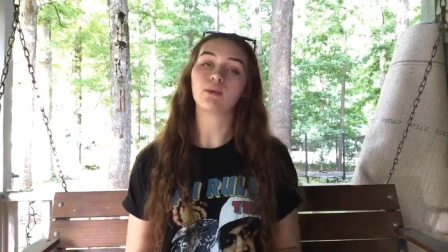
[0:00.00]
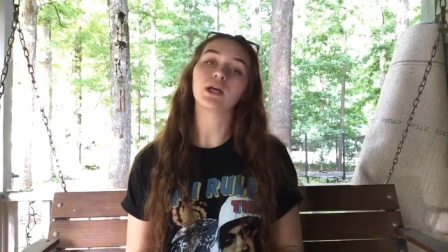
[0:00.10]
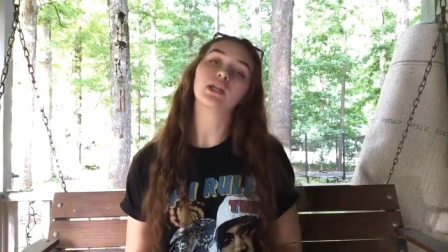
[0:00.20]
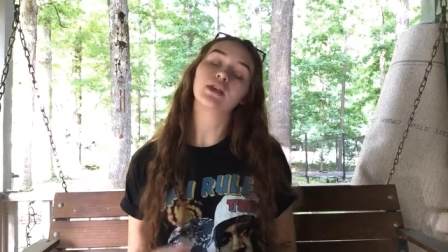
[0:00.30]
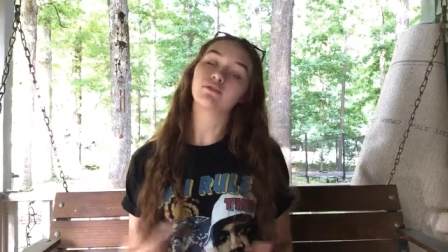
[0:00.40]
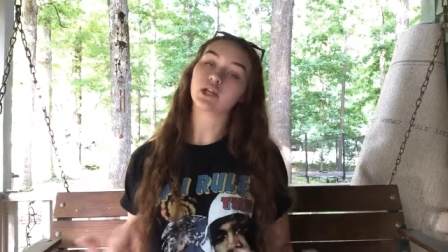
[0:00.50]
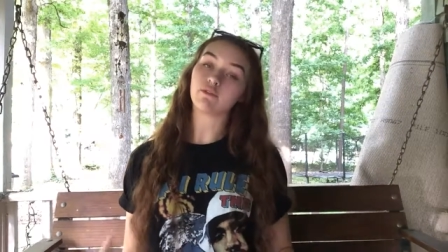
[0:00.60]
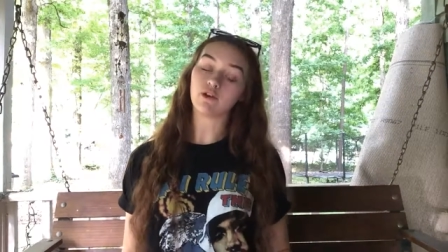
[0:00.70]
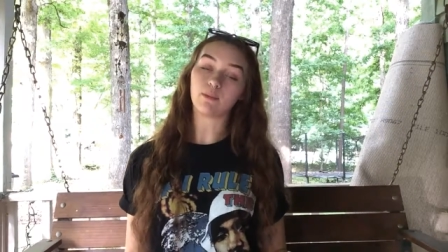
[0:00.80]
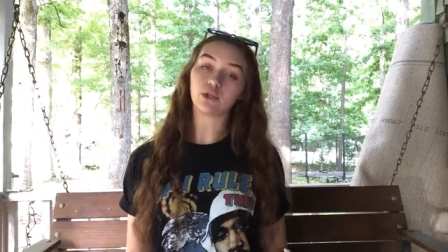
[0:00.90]
but never
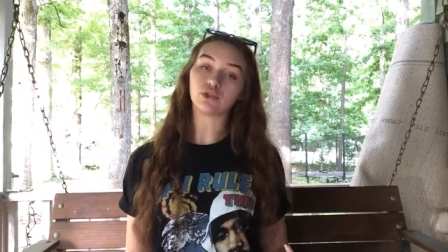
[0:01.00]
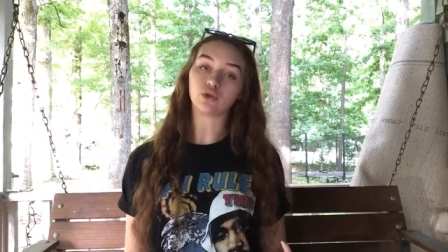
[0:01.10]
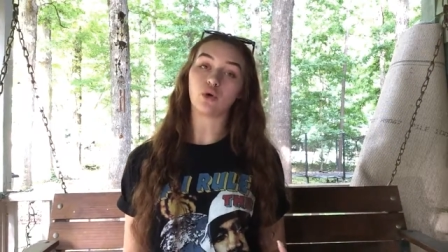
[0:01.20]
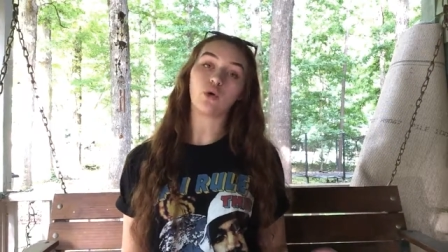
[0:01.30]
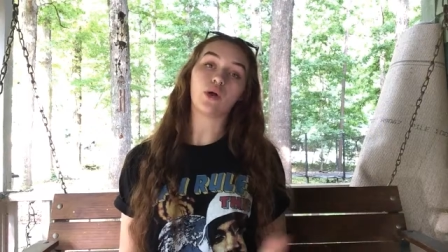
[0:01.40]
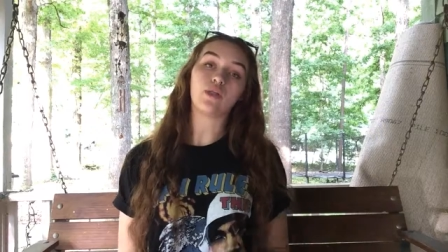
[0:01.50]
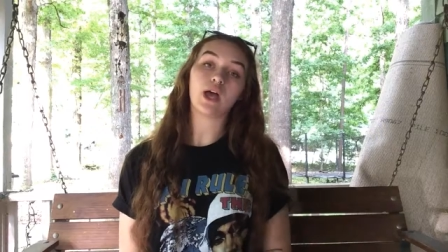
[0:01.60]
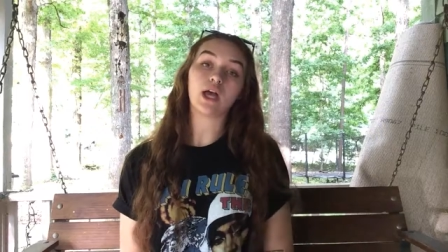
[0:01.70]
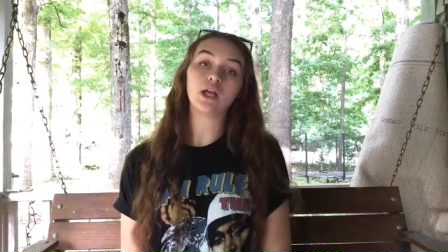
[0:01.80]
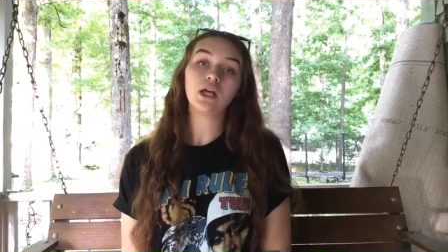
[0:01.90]
give up on your goal and
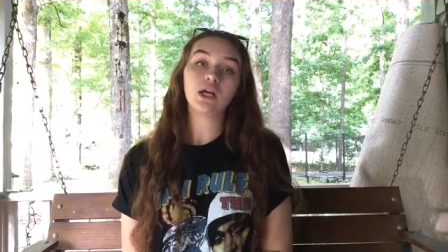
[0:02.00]
that